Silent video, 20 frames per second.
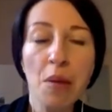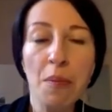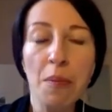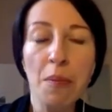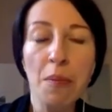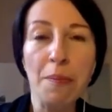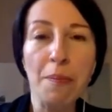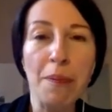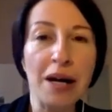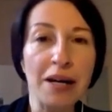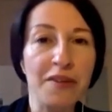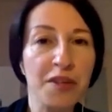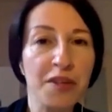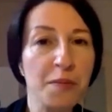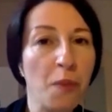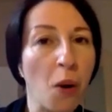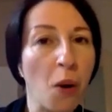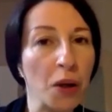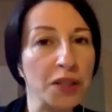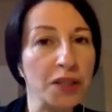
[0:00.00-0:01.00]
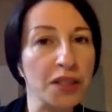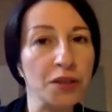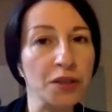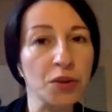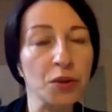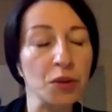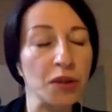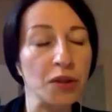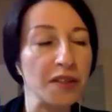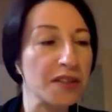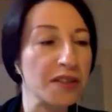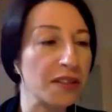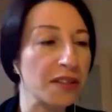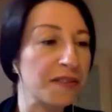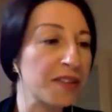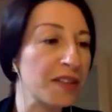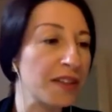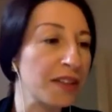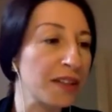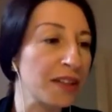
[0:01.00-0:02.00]
by responding to a
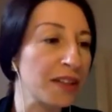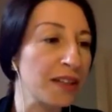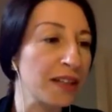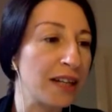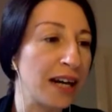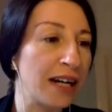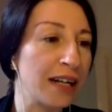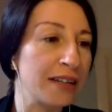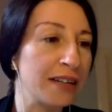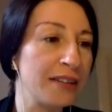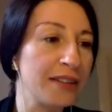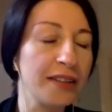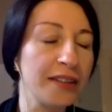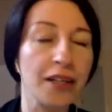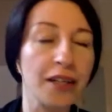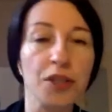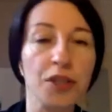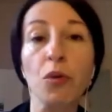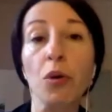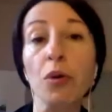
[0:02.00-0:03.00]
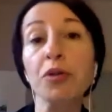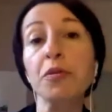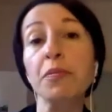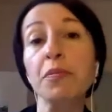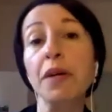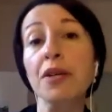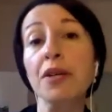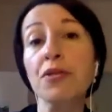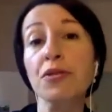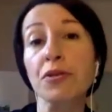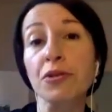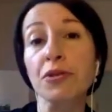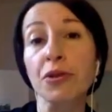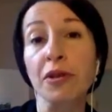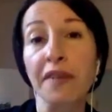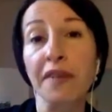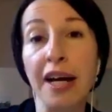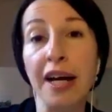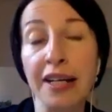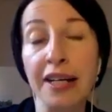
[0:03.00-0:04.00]
certain idea. You won't mention
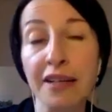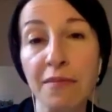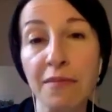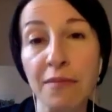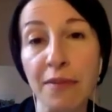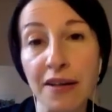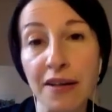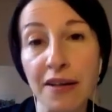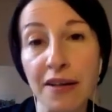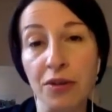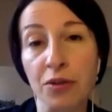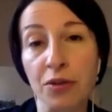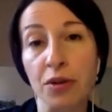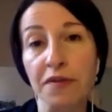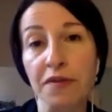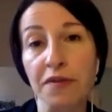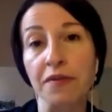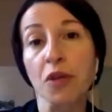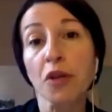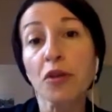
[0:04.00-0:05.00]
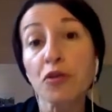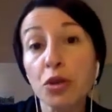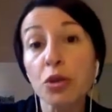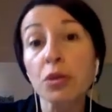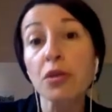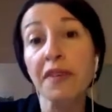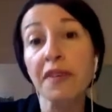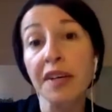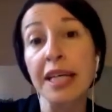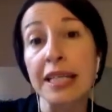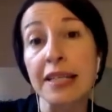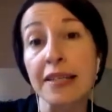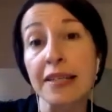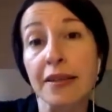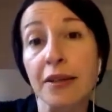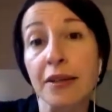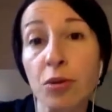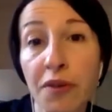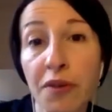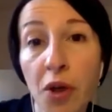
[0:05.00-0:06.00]
your enemies in order not to raise
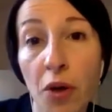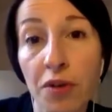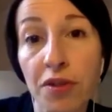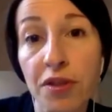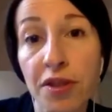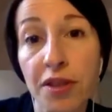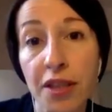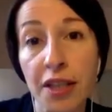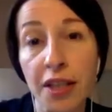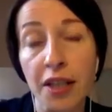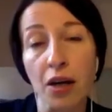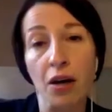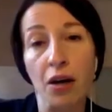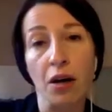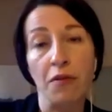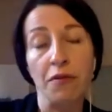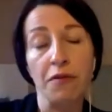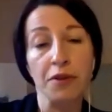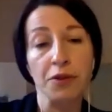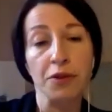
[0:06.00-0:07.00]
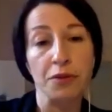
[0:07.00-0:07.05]
the curiosity of your